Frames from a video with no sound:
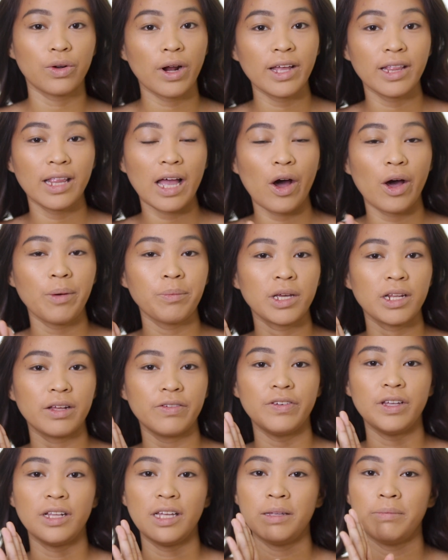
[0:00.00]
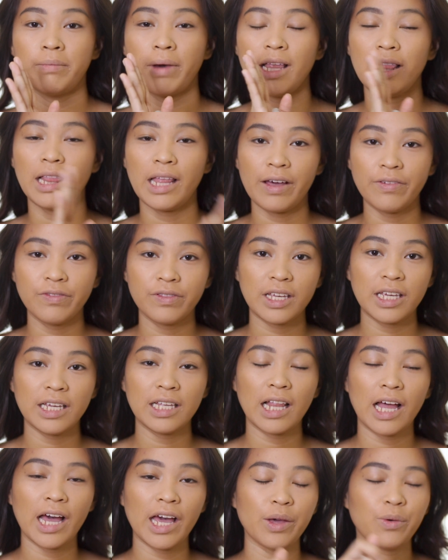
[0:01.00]
right now, I'm gonna fill in my left
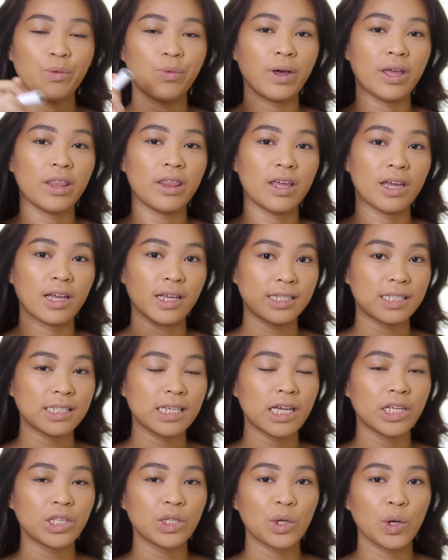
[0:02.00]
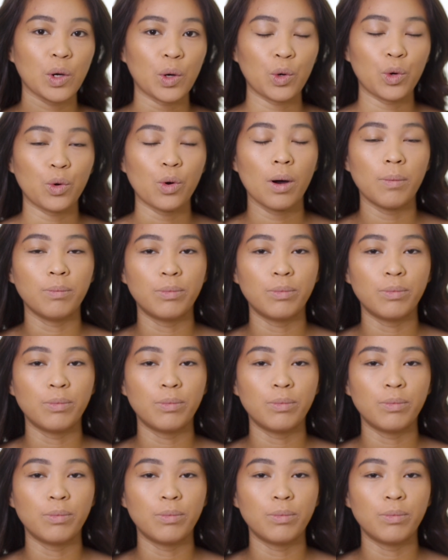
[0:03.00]
kilay with the Issy and Co